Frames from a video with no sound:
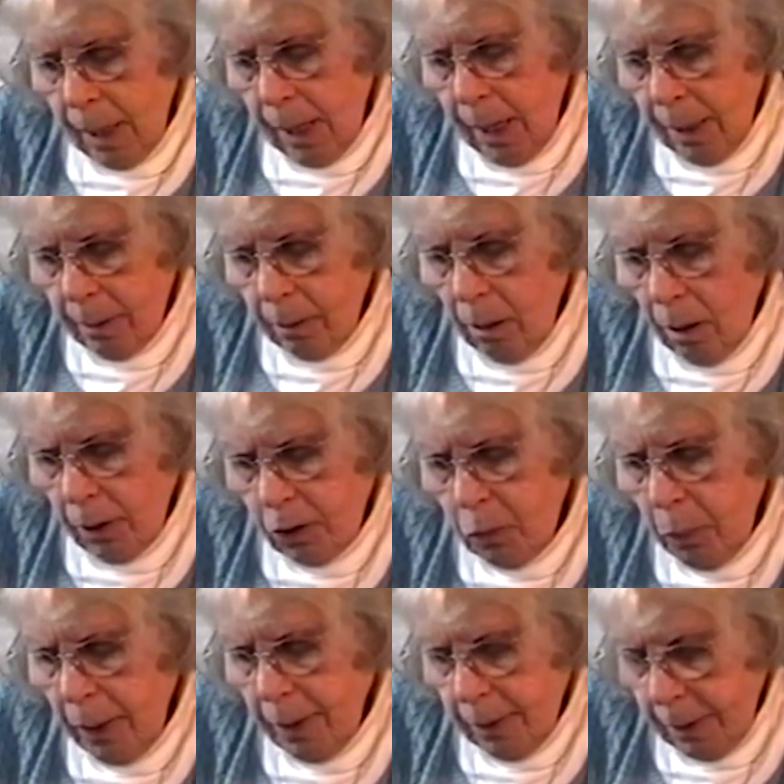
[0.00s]
And God
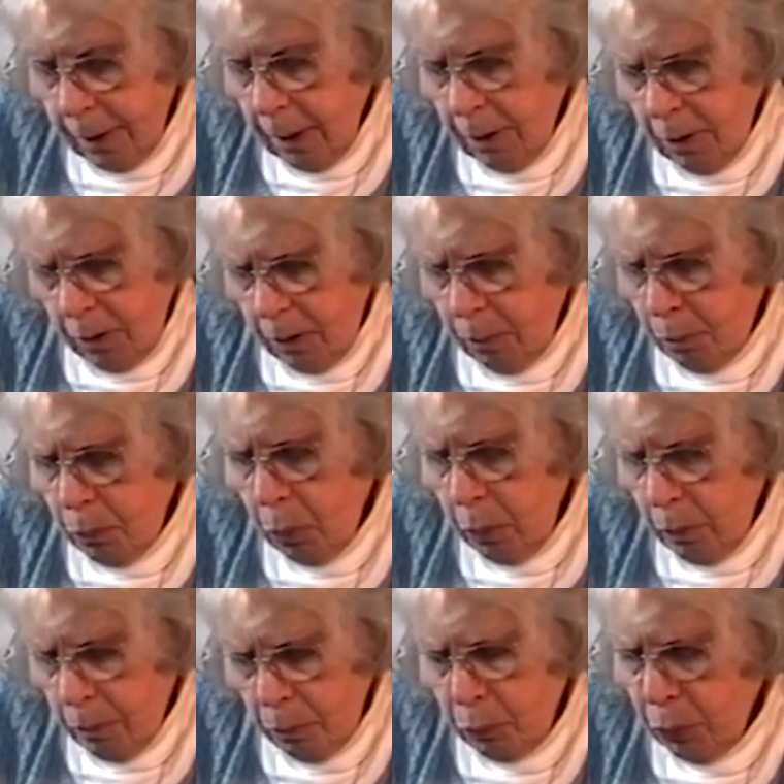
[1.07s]
Speaks does
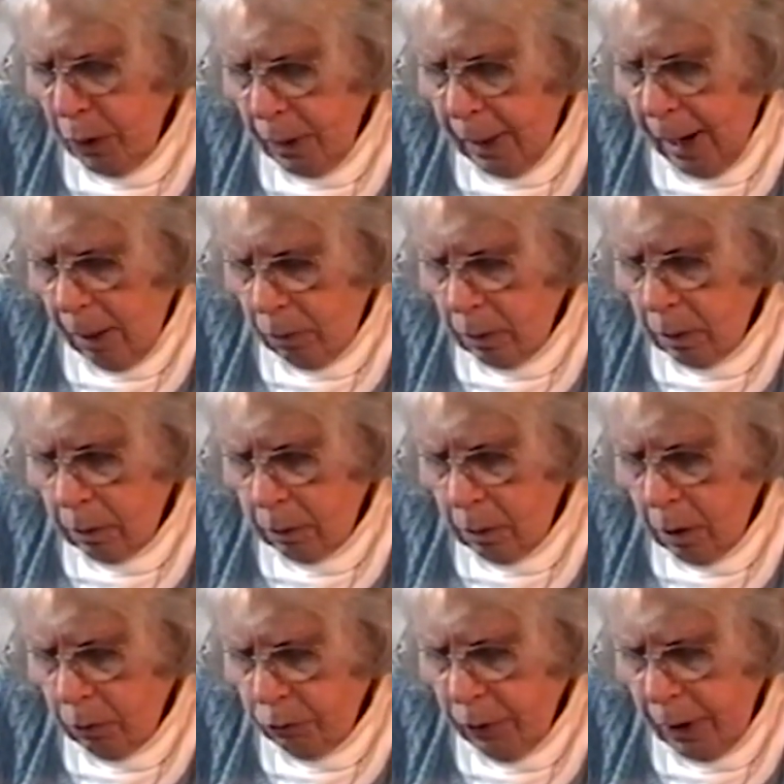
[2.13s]
bring out
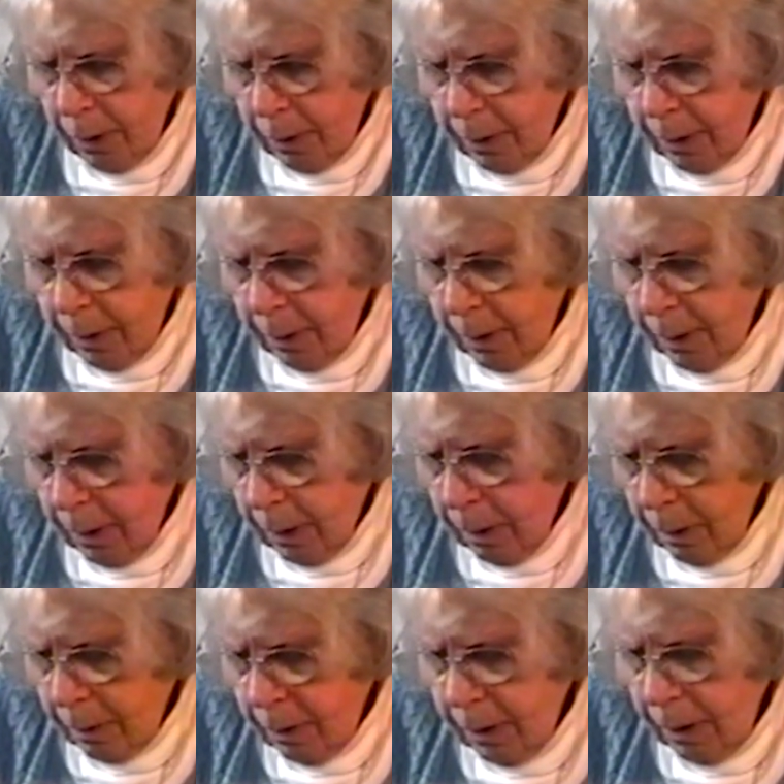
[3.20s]
a great
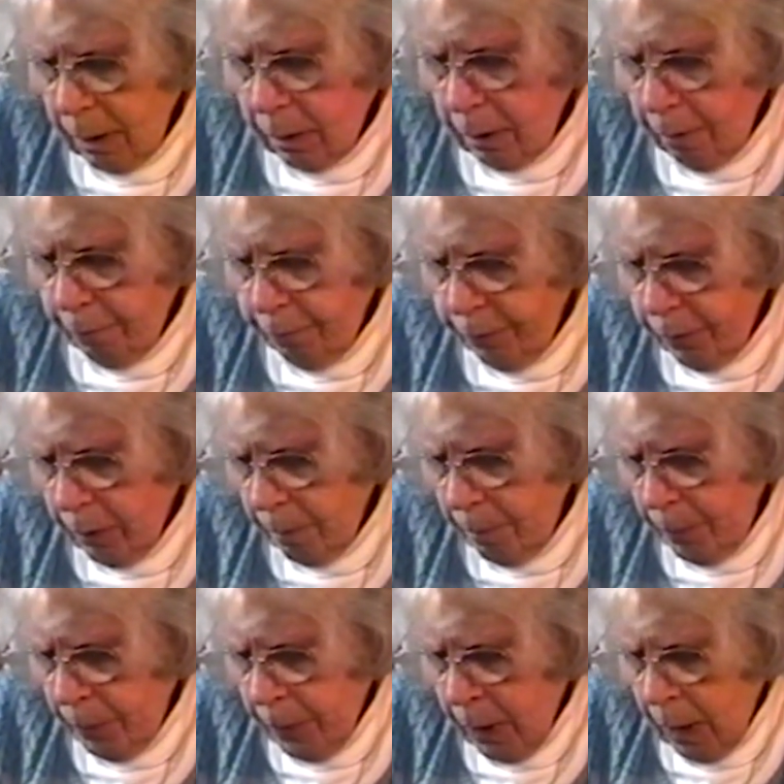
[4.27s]
deal of
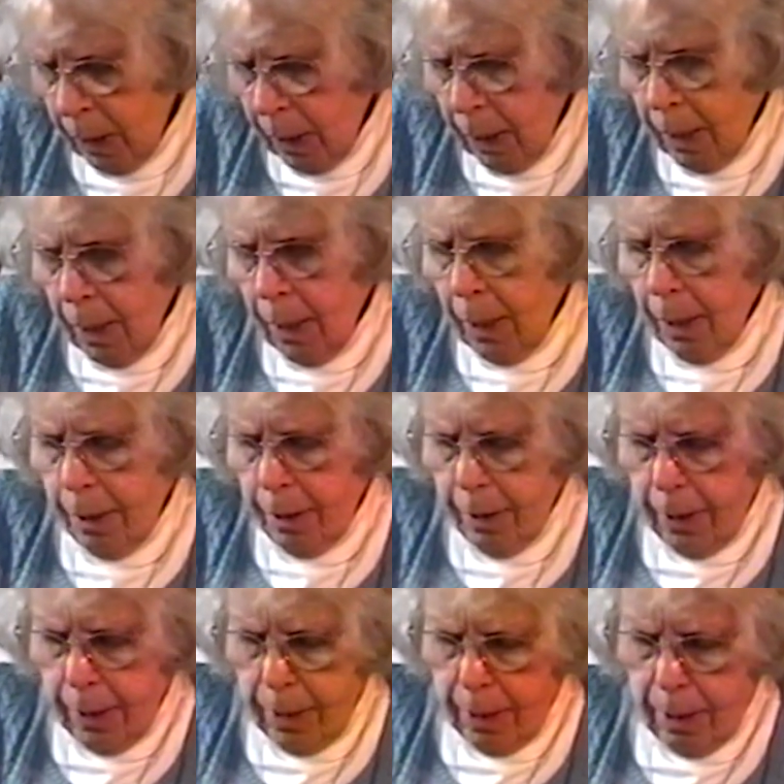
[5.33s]

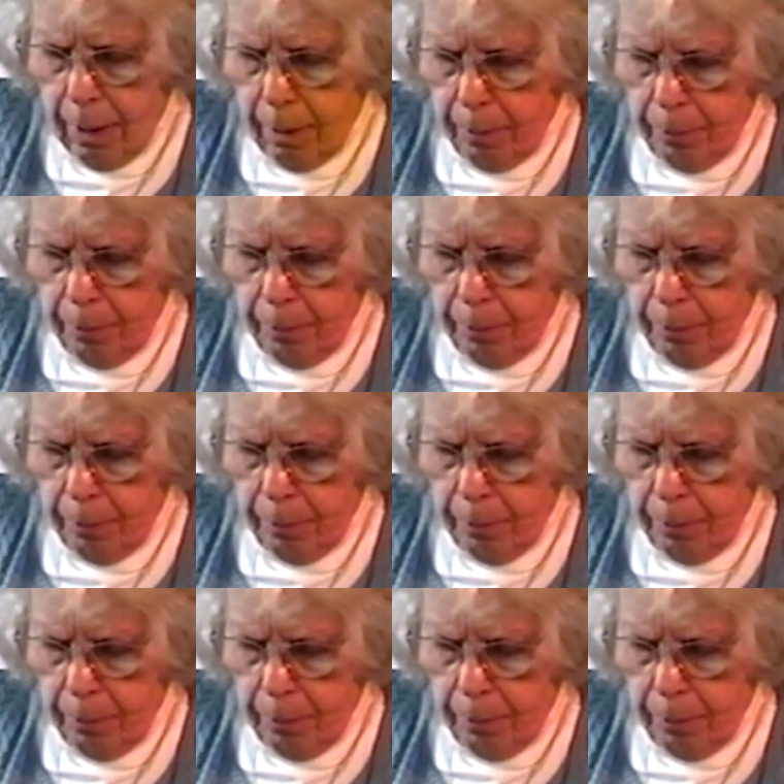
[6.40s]
the